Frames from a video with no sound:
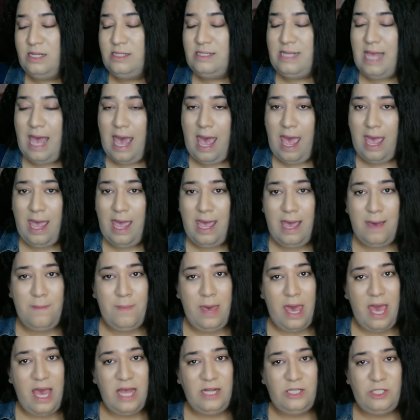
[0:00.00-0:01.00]

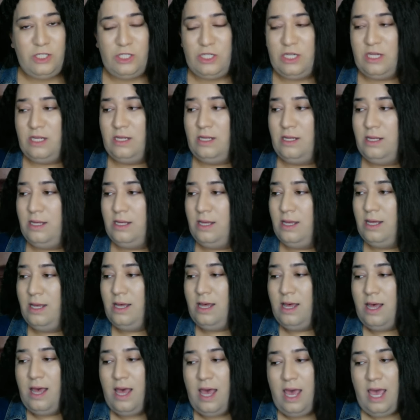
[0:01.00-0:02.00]
Damaged.
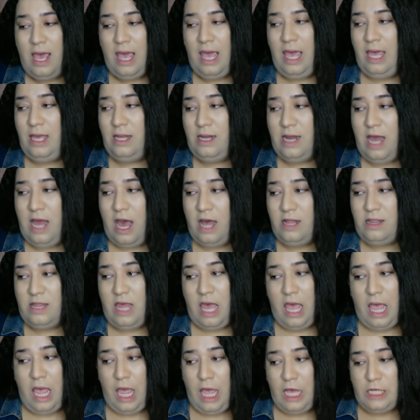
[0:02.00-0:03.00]
He not
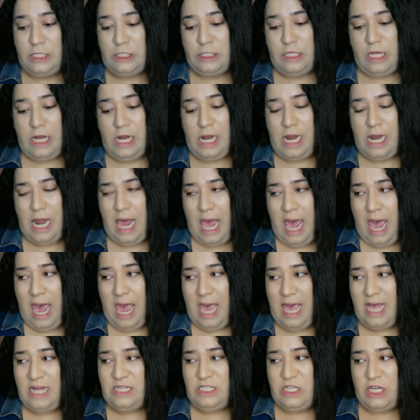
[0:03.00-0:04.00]
that he should
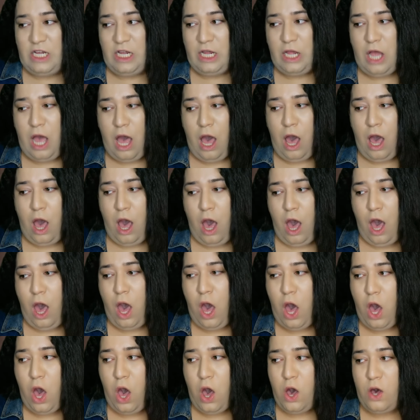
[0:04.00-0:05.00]
let you
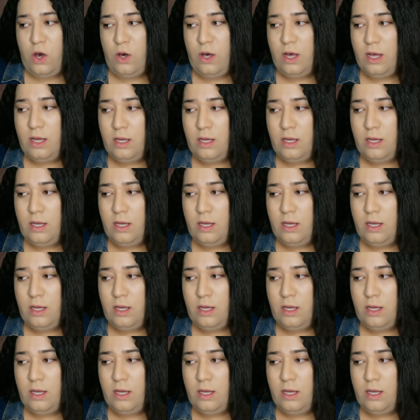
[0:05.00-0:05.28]
go.